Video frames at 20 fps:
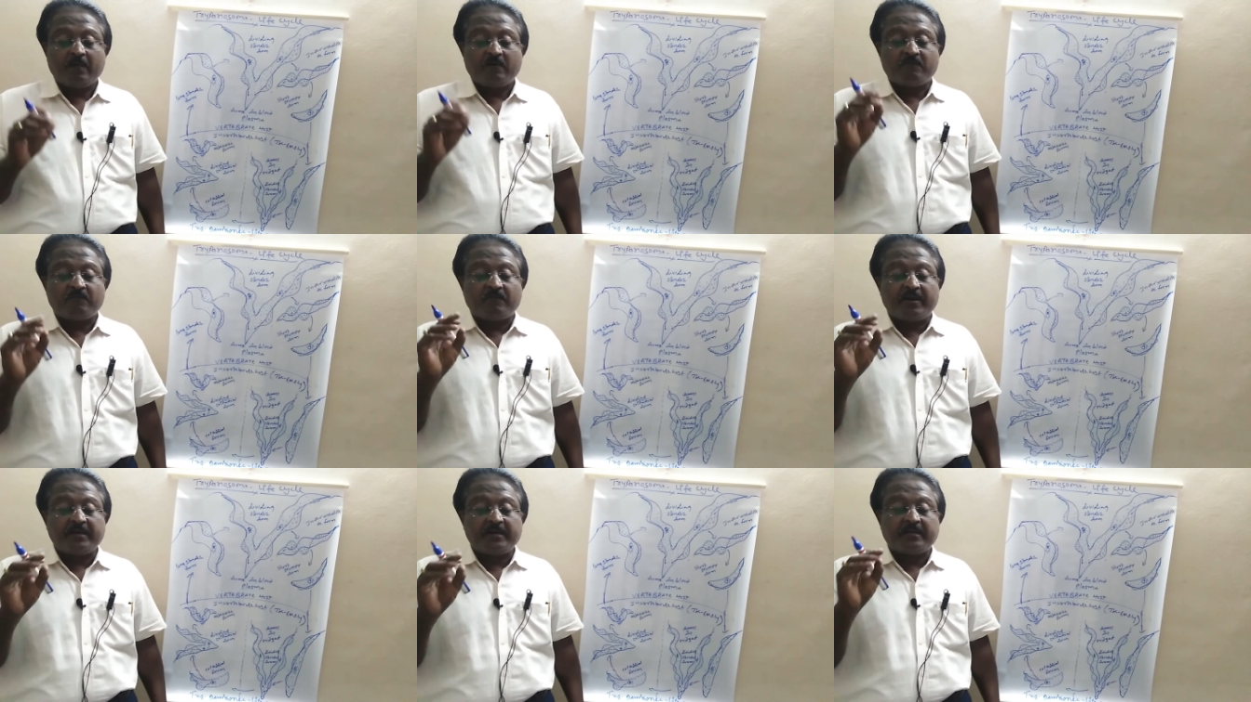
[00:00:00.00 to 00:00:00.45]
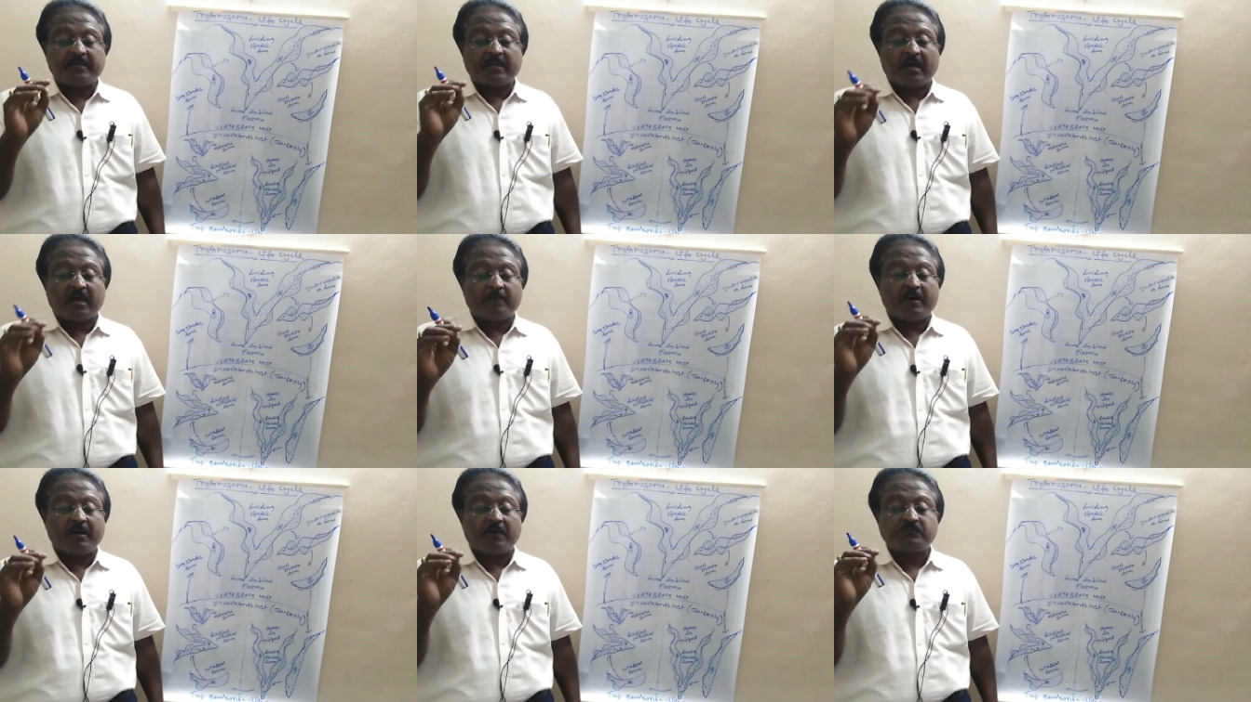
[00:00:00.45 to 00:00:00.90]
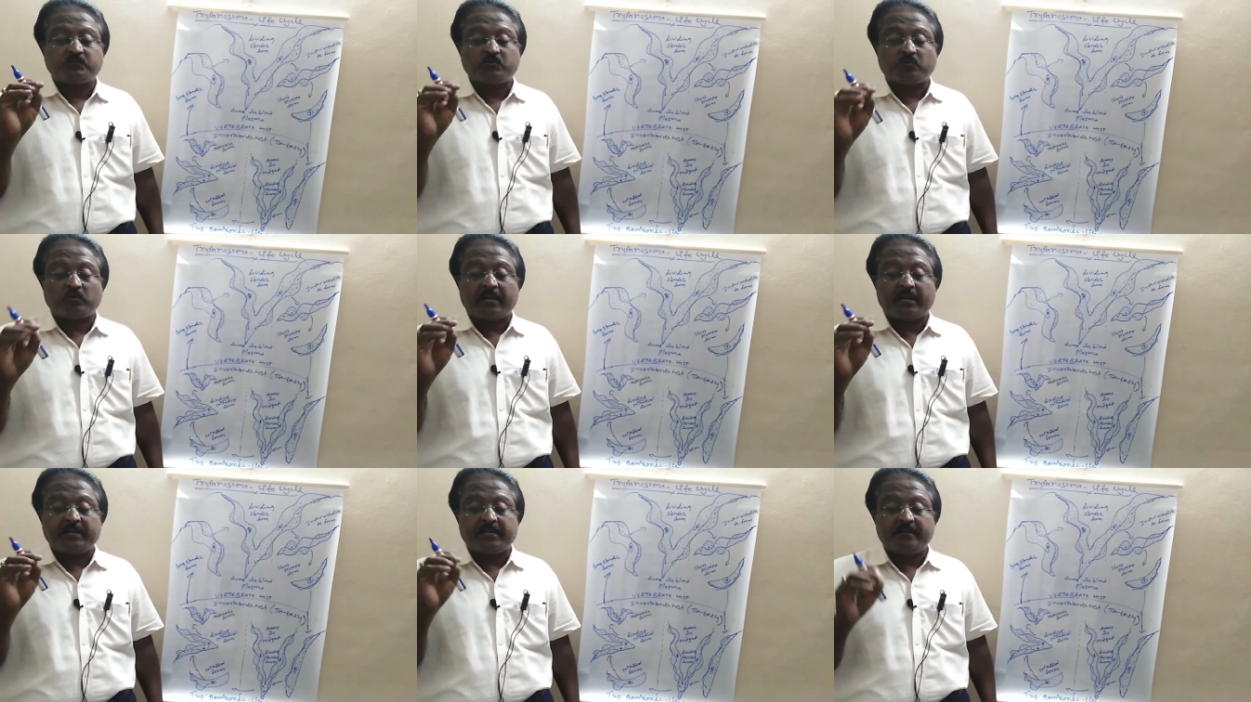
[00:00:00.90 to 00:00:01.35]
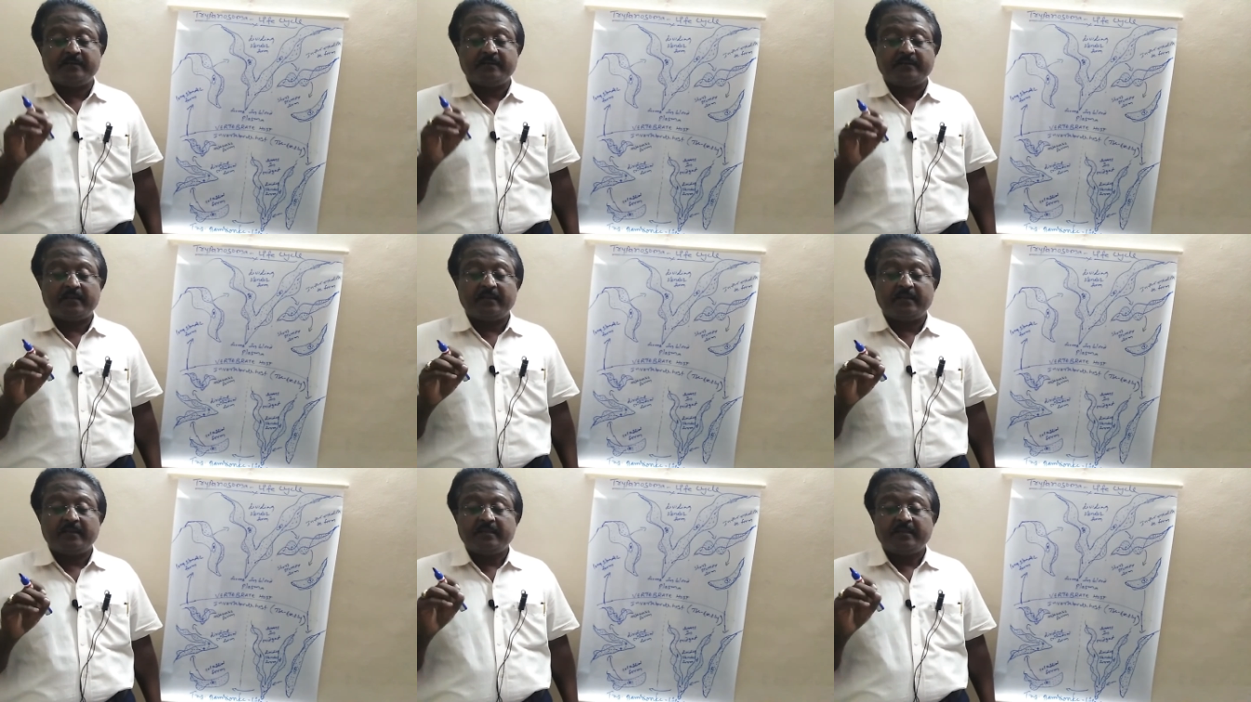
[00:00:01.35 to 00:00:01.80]
1 gram of suranin
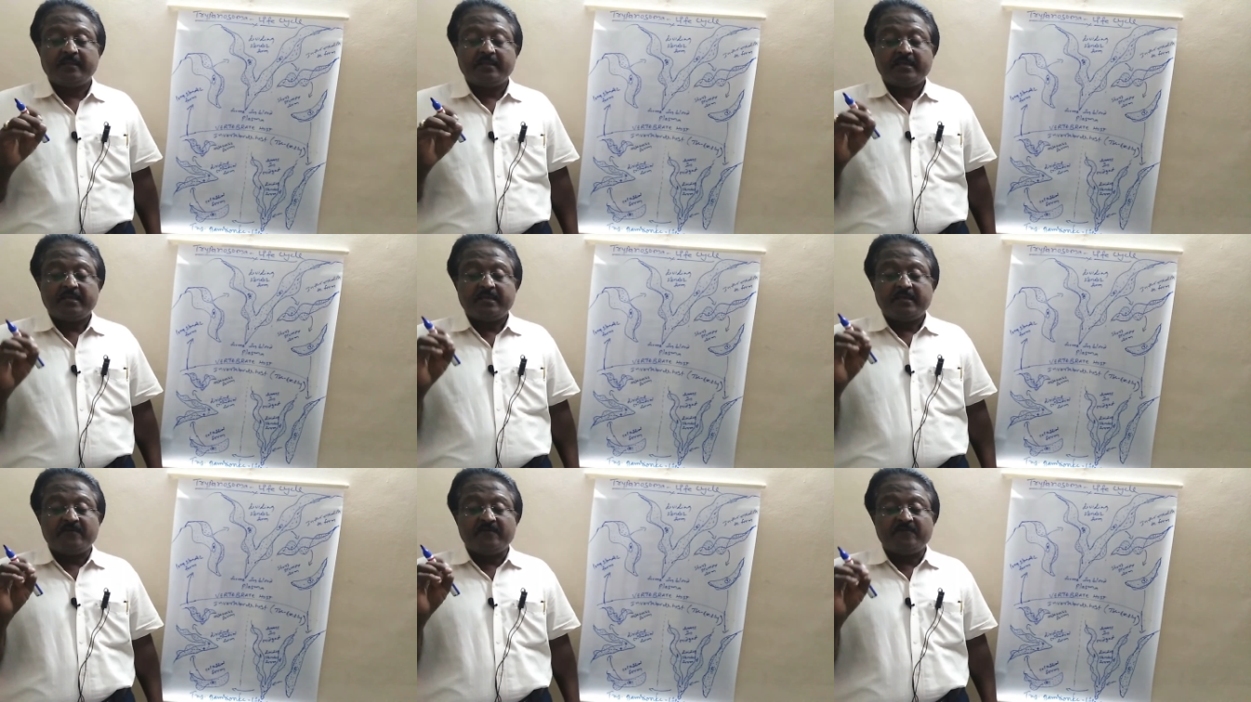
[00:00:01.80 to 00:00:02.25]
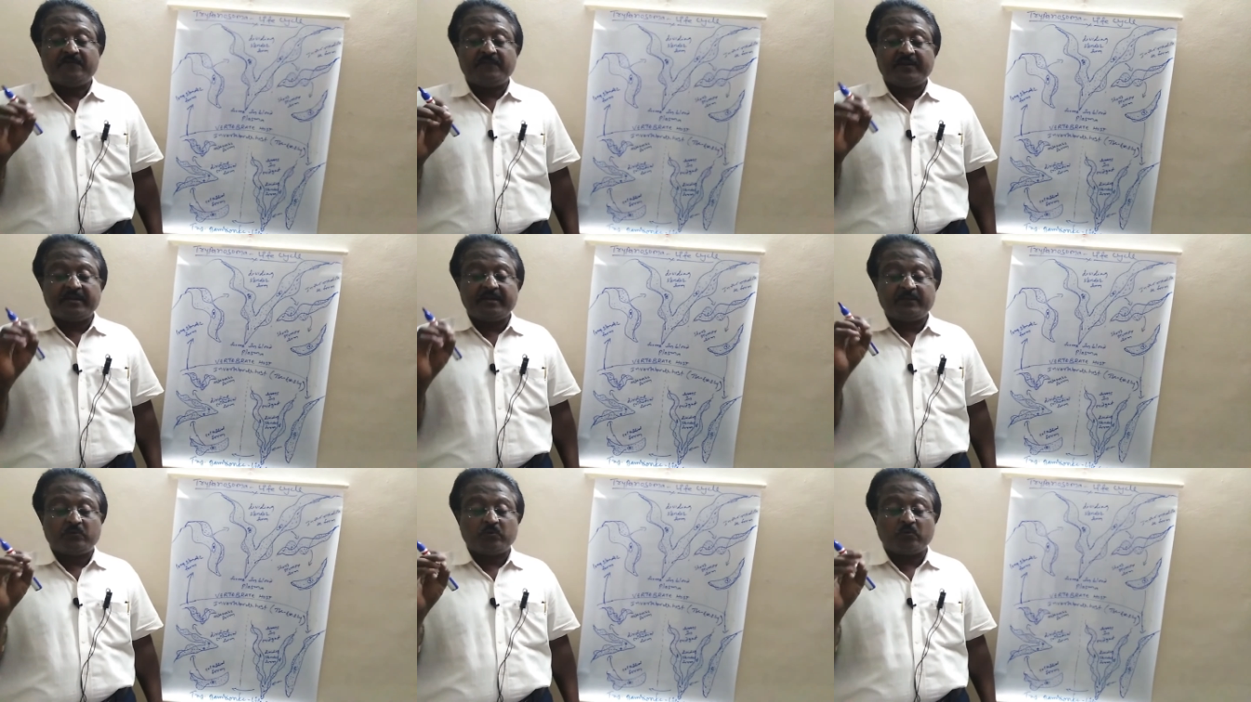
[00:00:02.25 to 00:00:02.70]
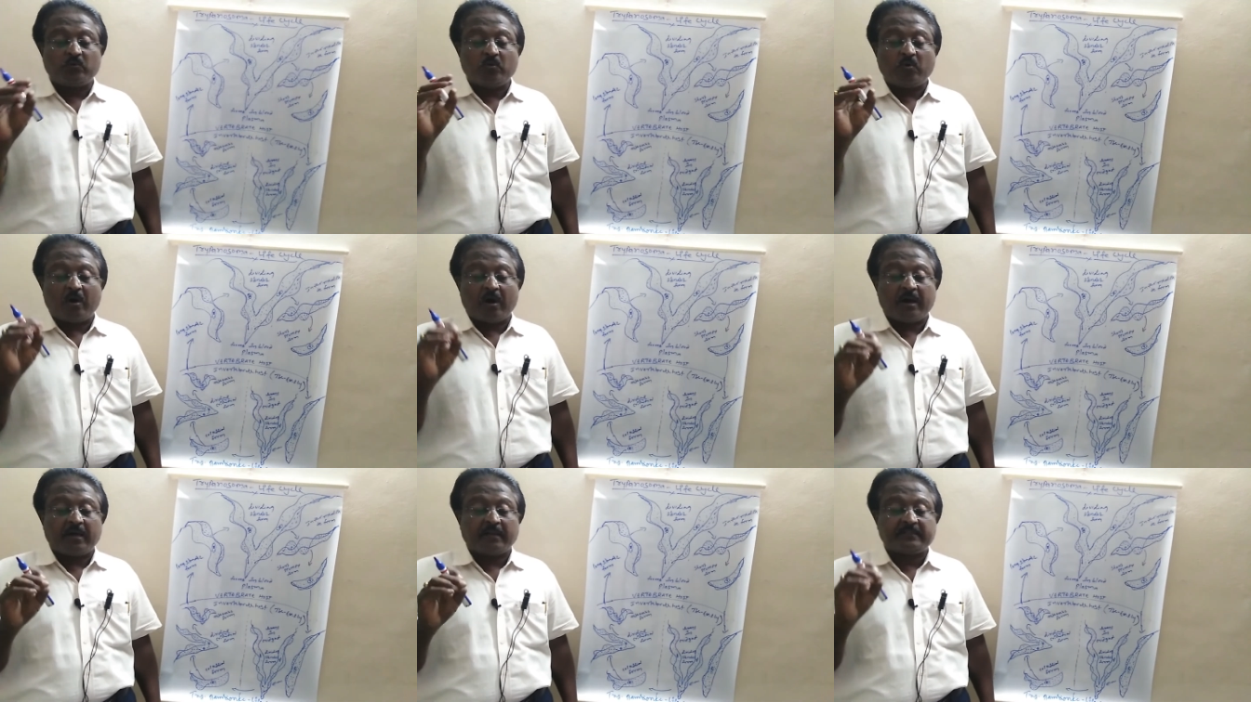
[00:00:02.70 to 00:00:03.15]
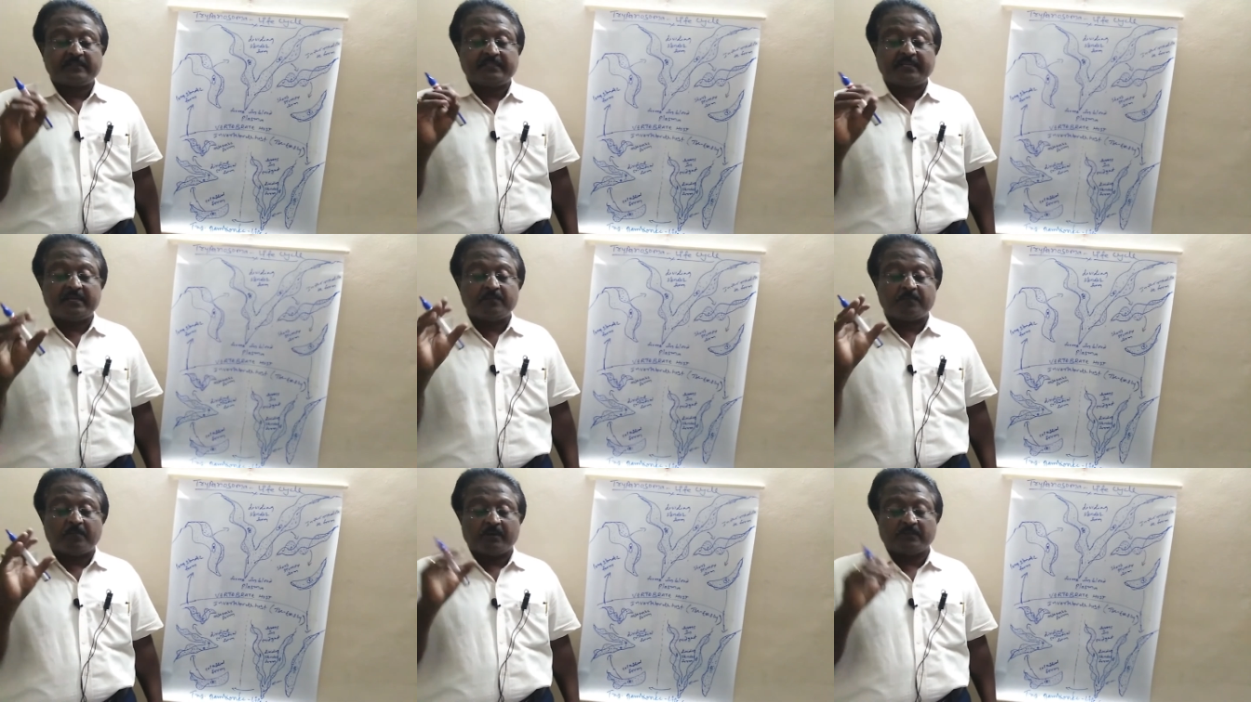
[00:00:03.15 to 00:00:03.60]
every 2 or
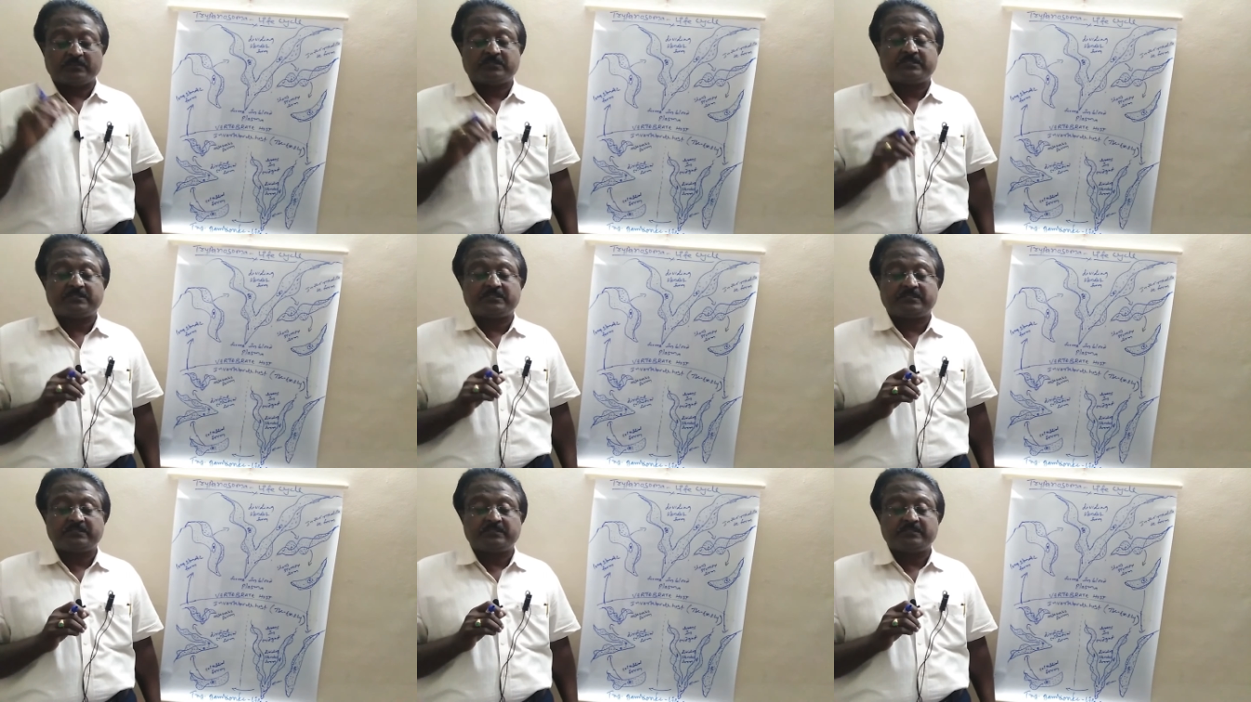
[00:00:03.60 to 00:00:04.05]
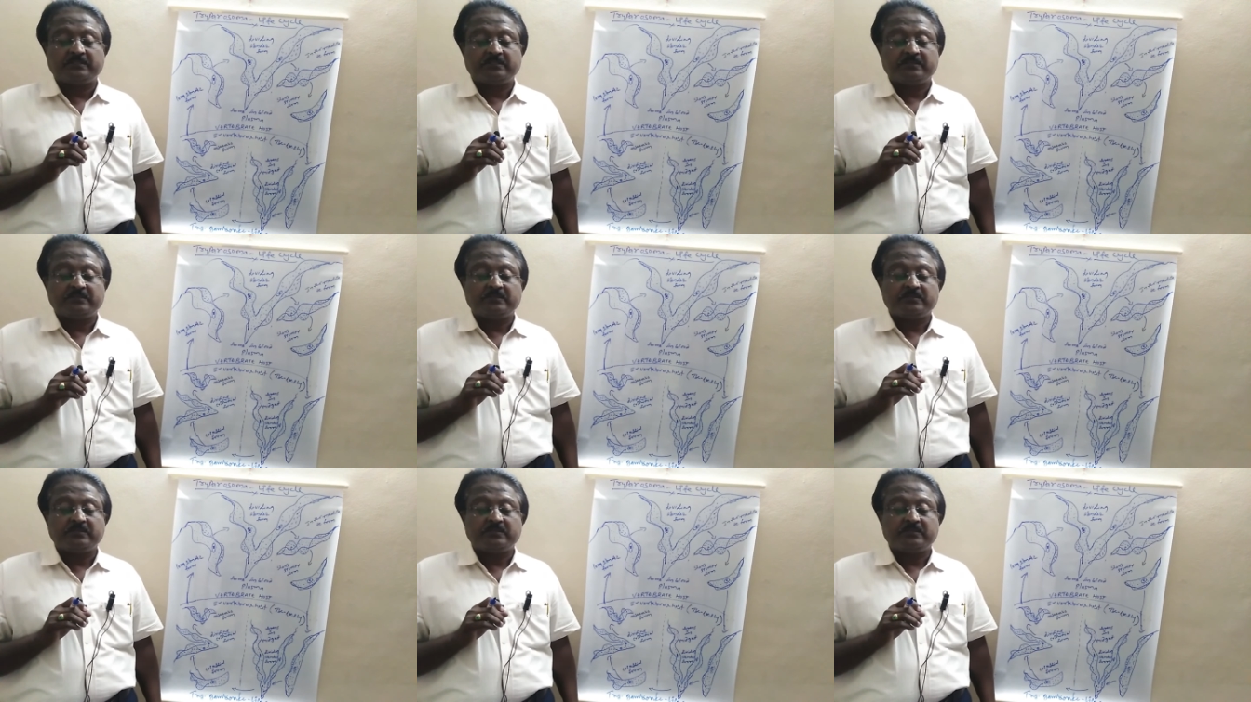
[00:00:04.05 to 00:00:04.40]
3 months.